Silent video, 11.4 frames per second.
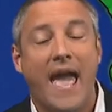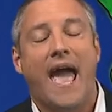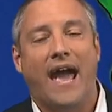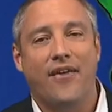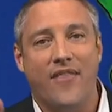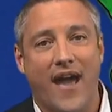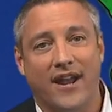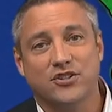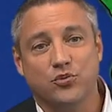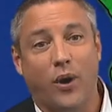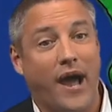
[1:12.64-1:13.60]
And that
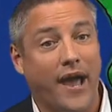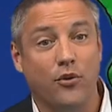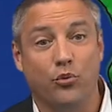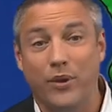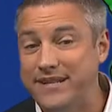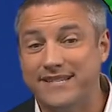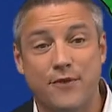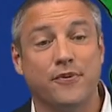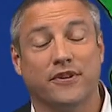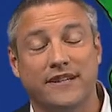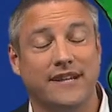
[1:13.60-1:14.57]
is why we
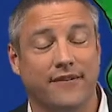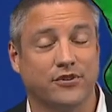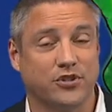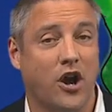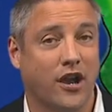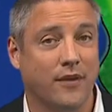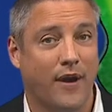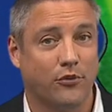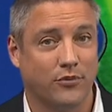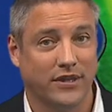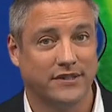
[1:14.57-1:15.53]
typically never talk about
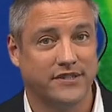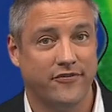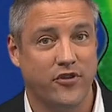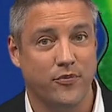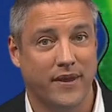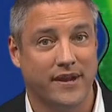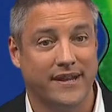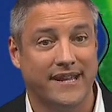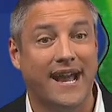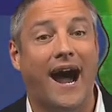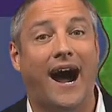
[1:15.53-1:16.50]
relative
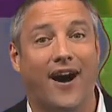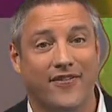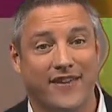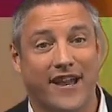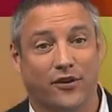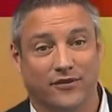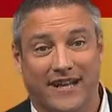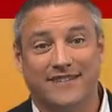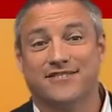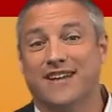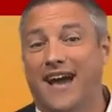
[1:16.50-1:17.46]
humidity on the air.
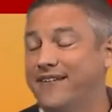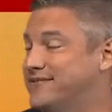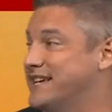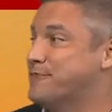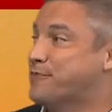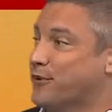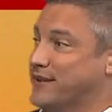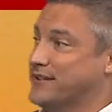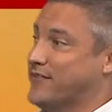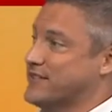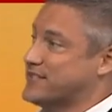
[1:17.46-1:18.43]
Let's dive deeper into
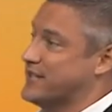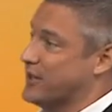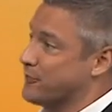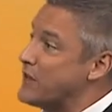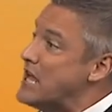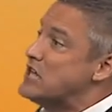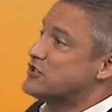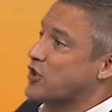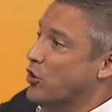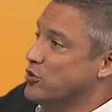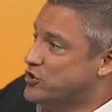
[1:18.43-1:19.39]
this here.
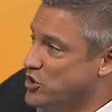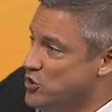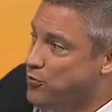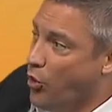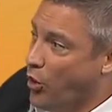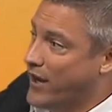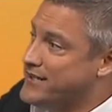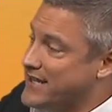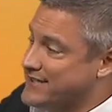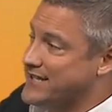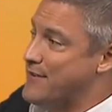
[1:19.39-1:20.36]
So dew point,
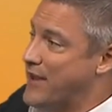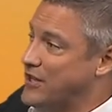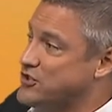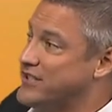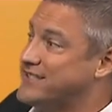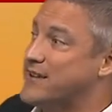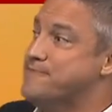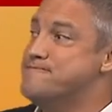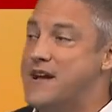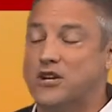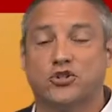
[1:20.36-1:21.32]
as I mentioned, it's a
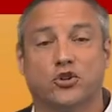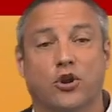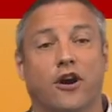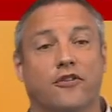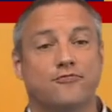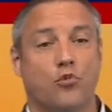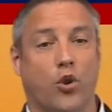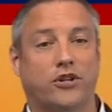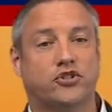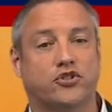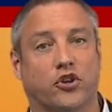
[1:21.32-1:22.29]
measure of
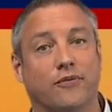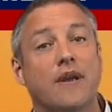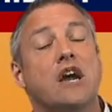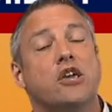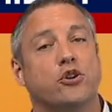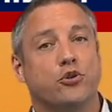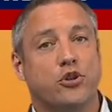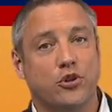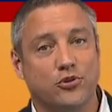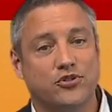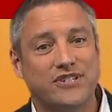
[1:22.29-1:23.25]
moisture. You
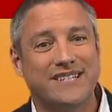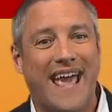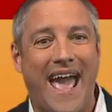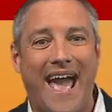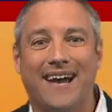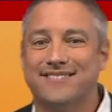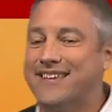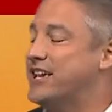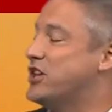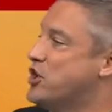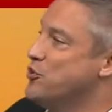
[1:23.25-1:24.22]
use it as a
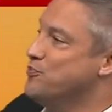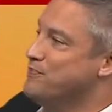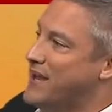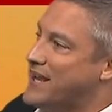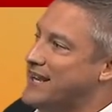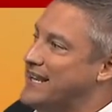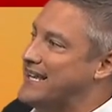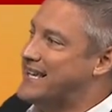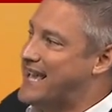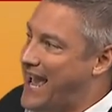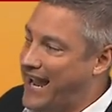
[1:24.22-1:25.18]
humidity
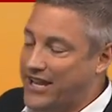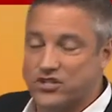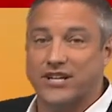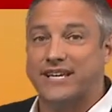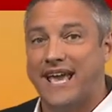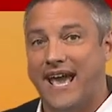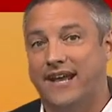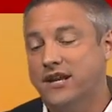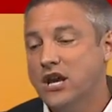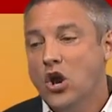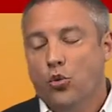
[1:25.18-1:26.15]
gauge. Again,
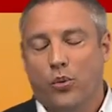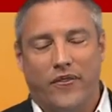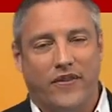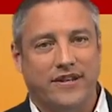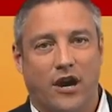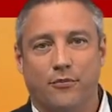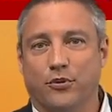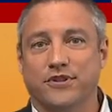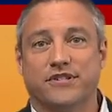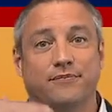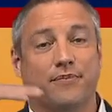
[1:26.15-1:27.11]
when the number
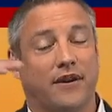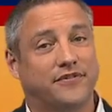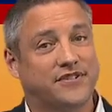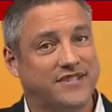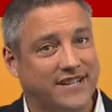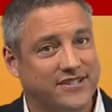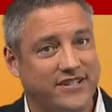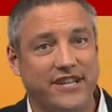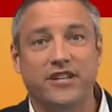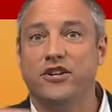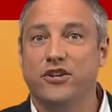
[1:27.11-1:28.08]
is above
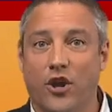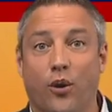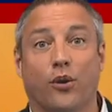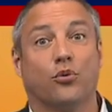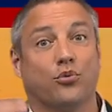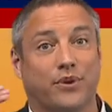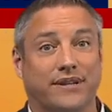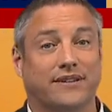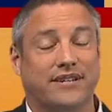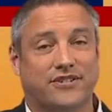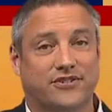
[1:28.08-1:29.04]
60, you know it
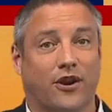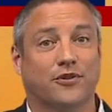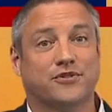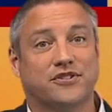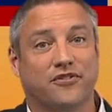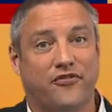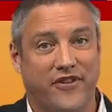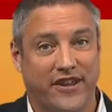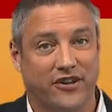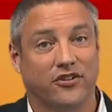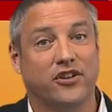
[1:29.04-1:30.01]
really starts to
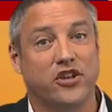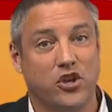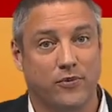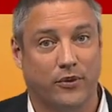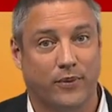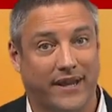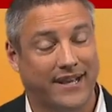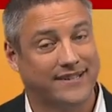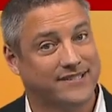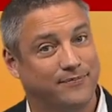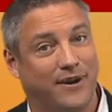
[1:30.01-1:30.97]
feel humid. When it
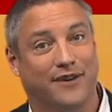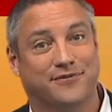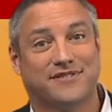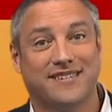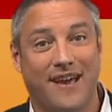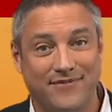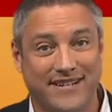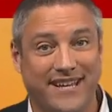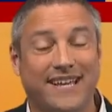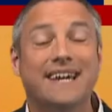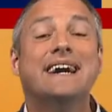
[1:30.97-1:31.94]
gets above
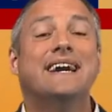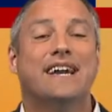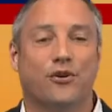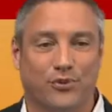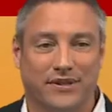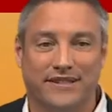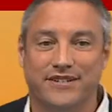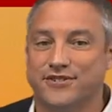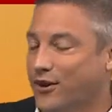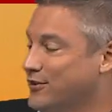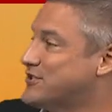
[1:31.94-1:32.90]
70, it really
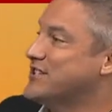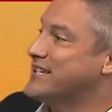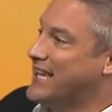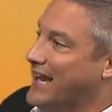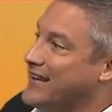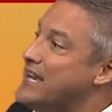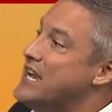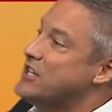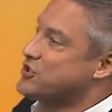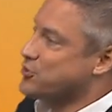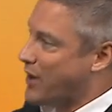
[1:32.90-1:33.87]
starts to get
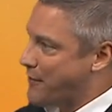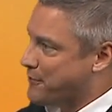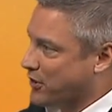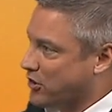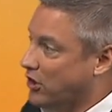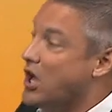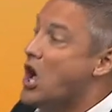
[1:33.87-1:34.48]
tropical.